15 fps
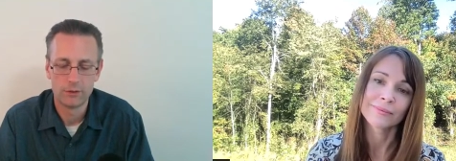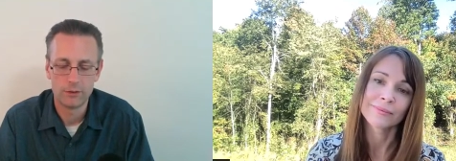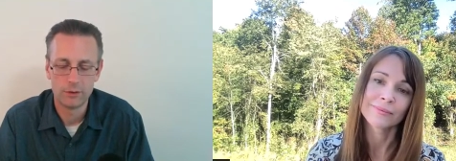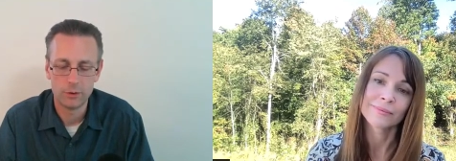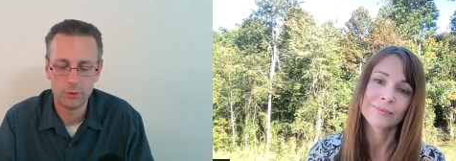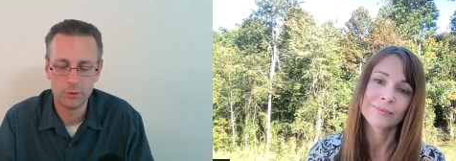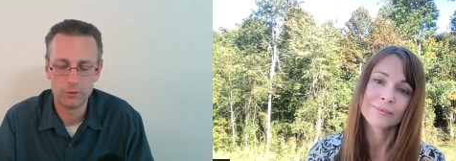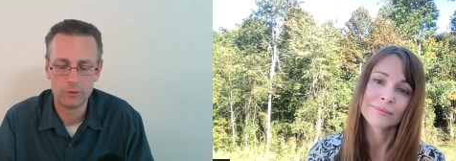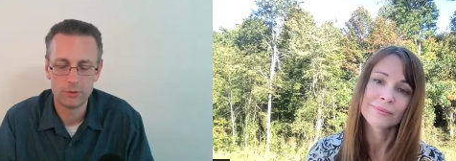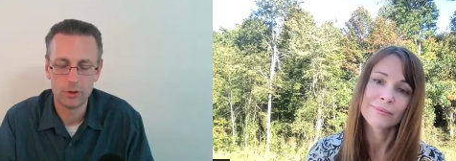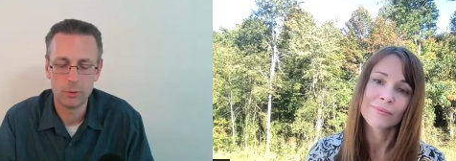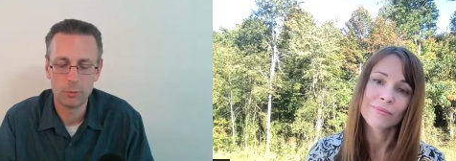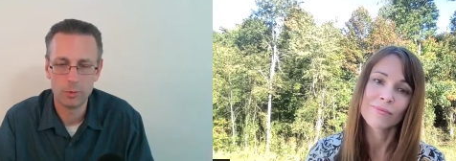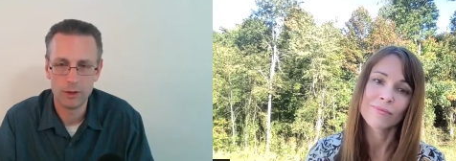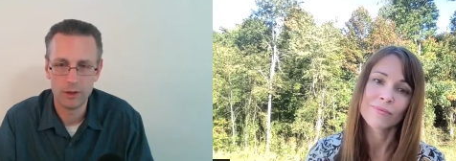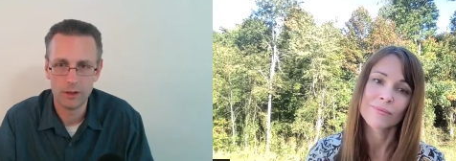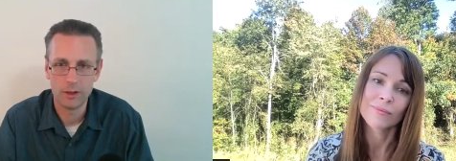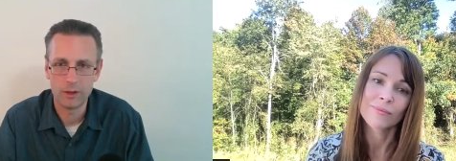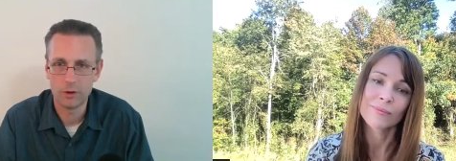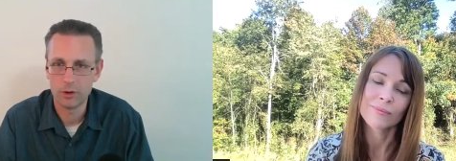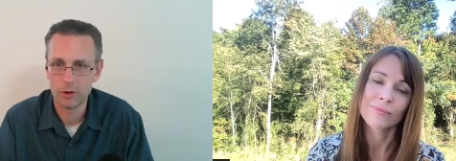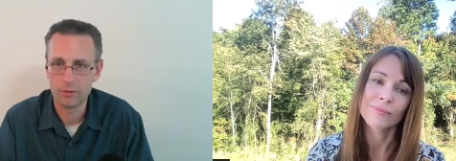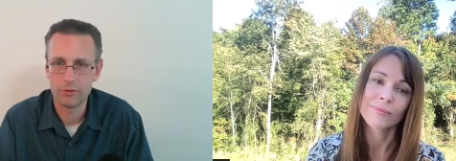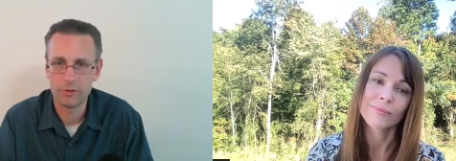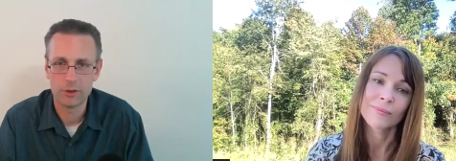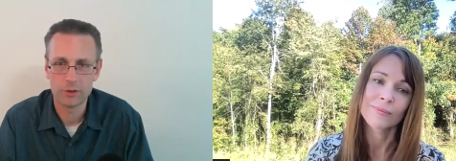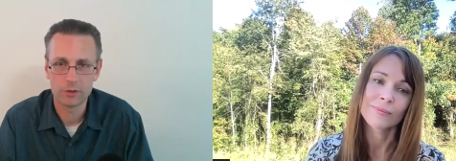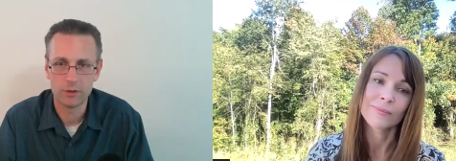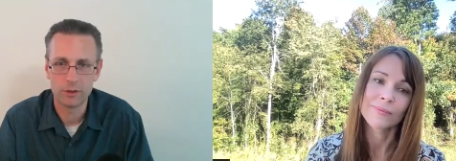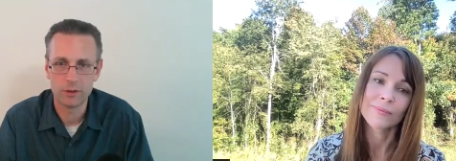Speaker 1: to jump in and
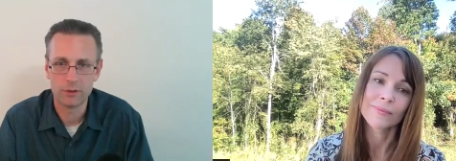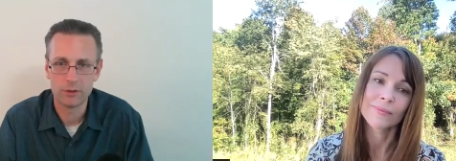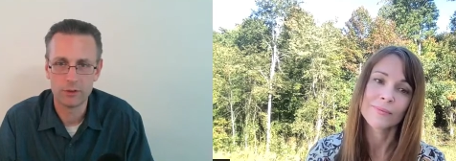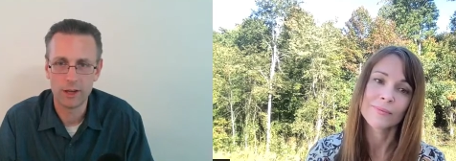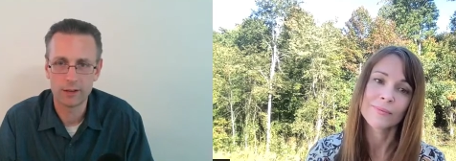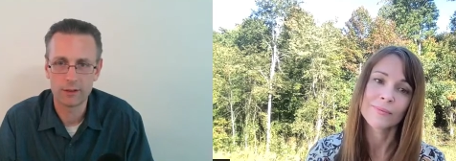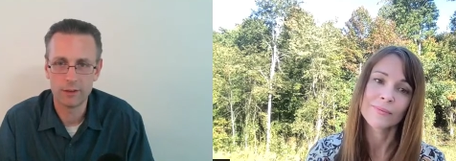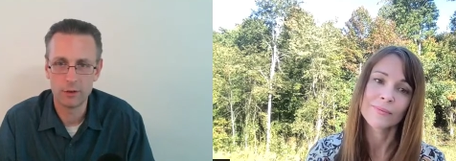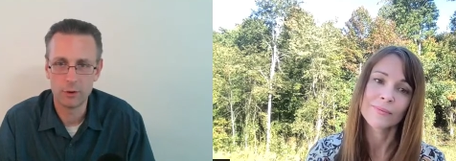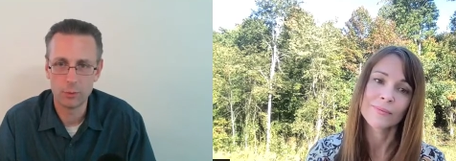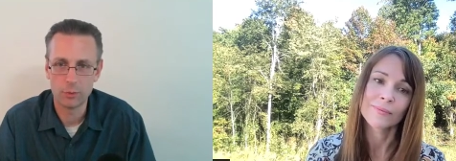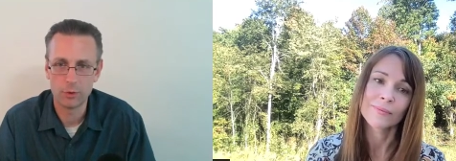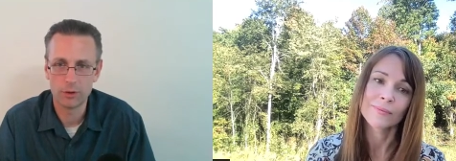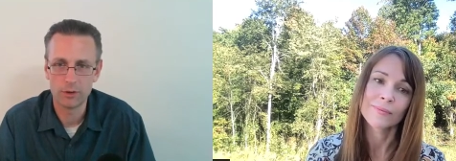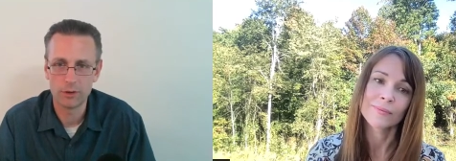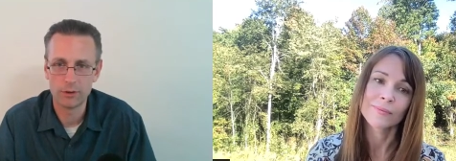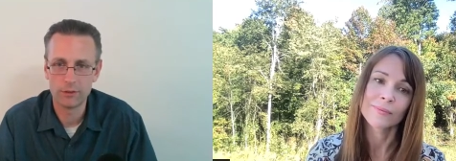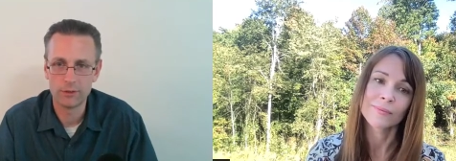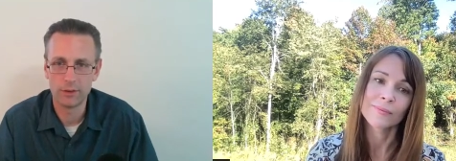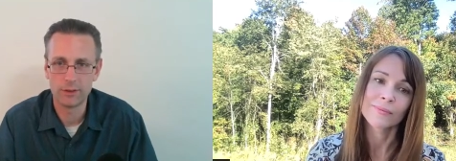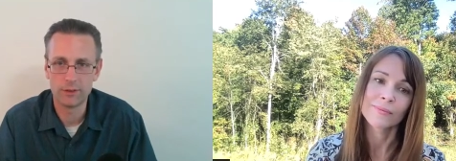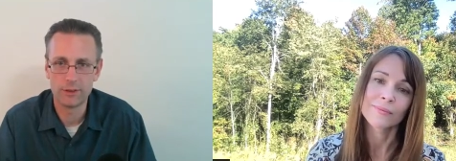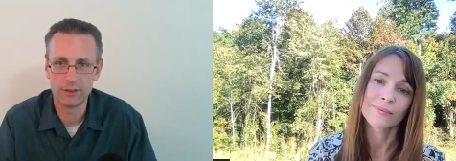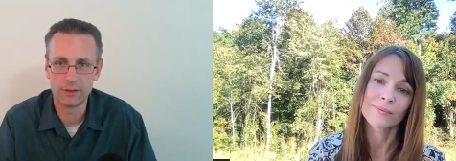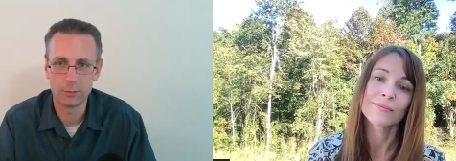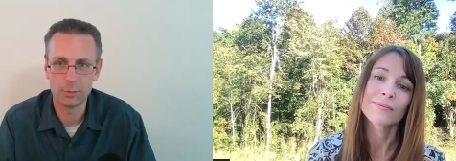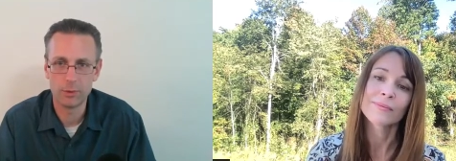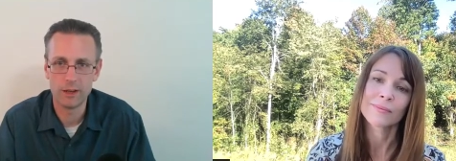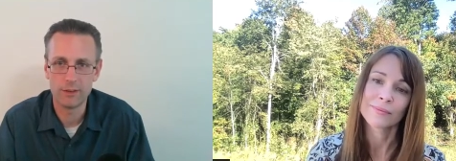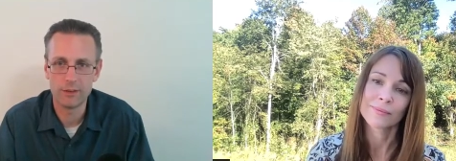artificially inject humor to to
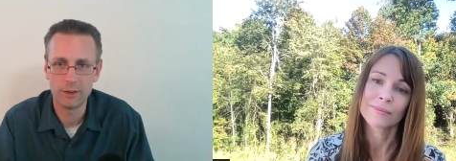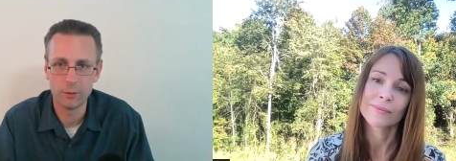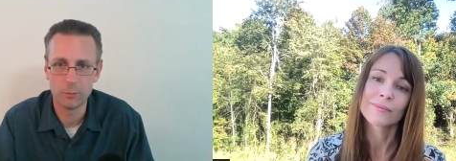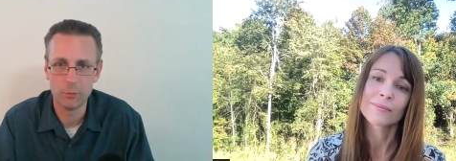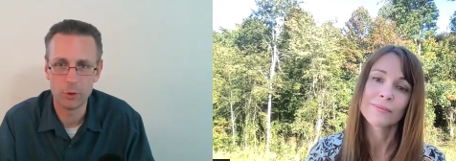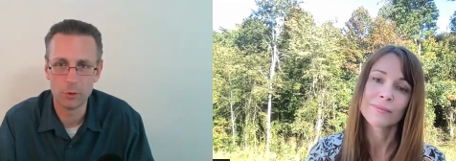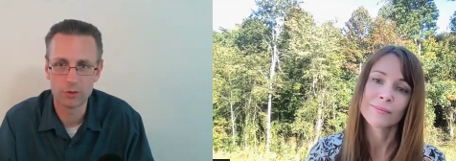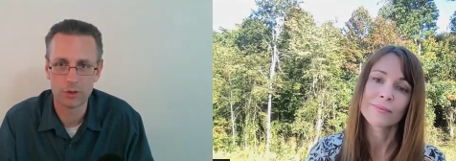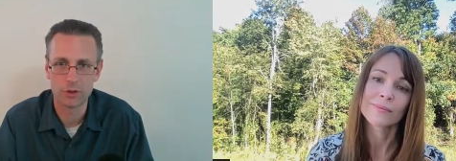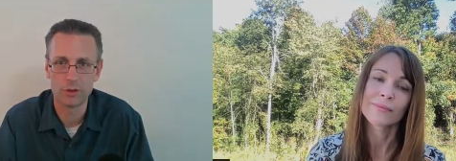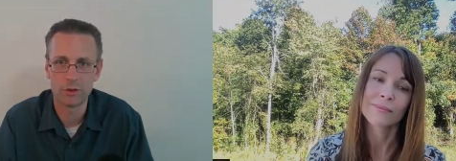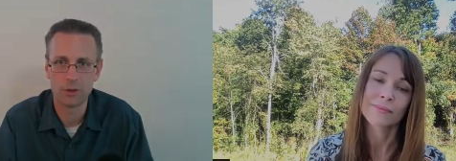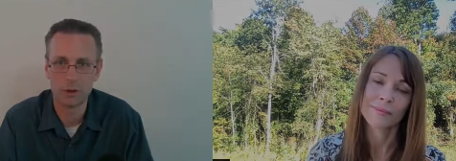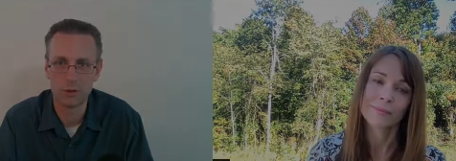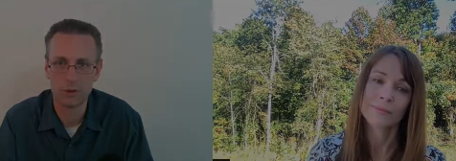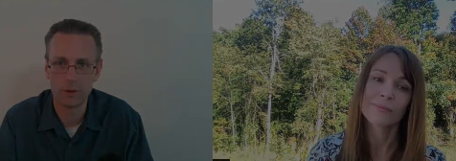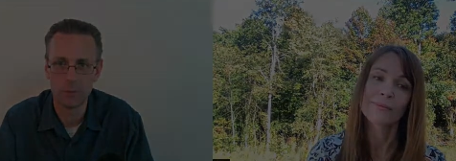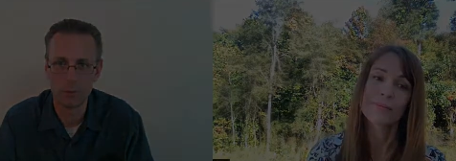dissipate the emotion around it